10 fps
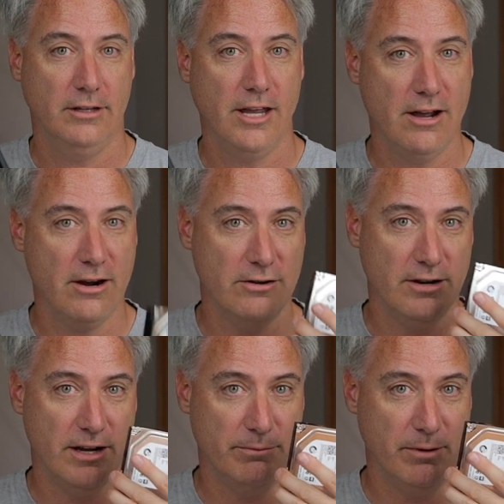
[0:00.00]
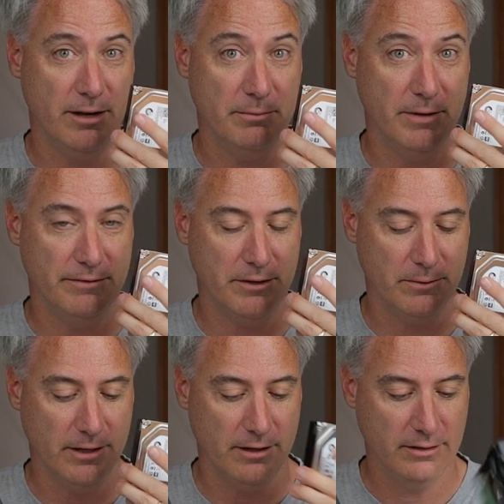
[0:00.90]
a hard drive problem after
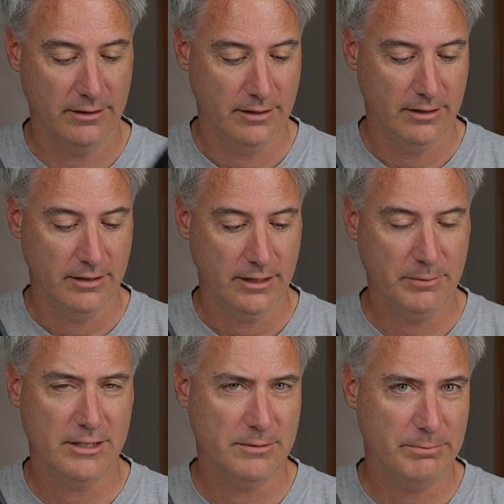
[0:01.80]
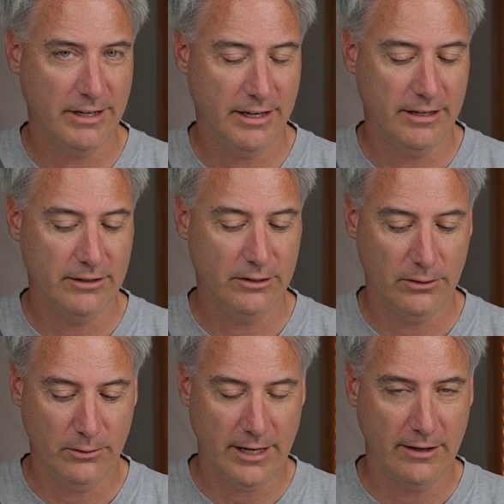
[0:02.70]
a while. Let me explain to
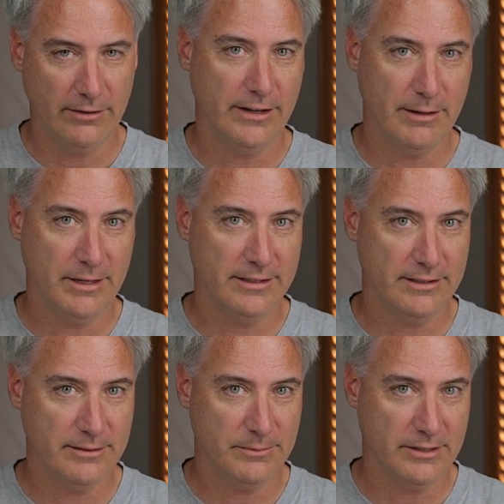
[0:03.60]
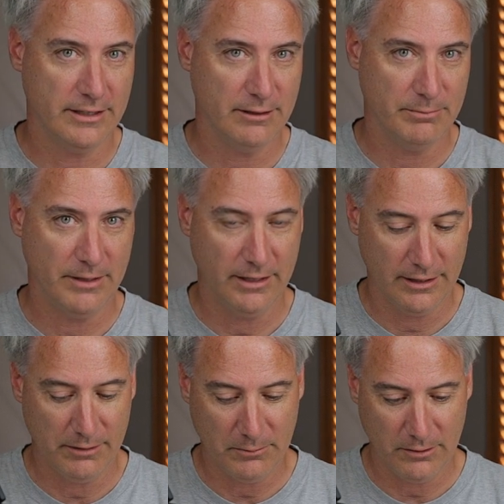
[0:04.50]
you how I got my system set up, and
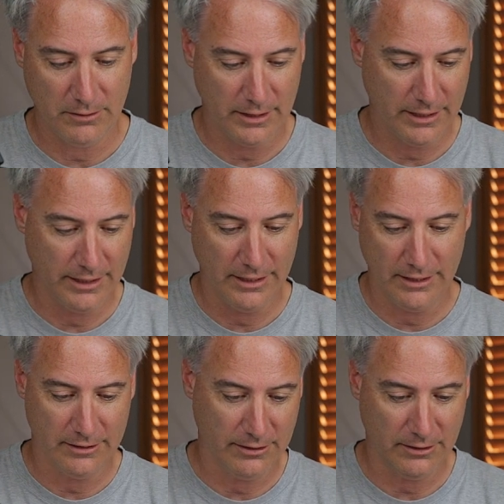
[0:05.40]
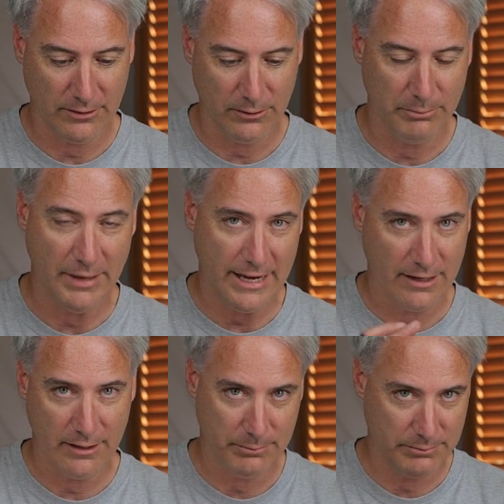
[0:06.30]
then we'll kind of get into the whole
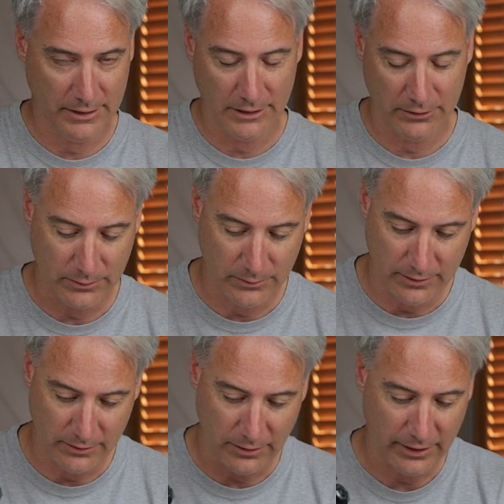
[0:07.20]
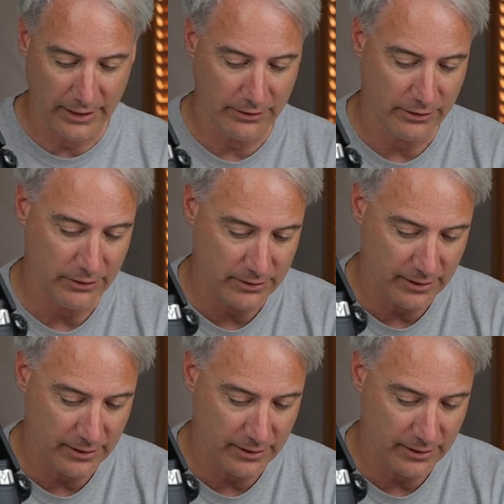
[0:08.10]
backup issue and all that other good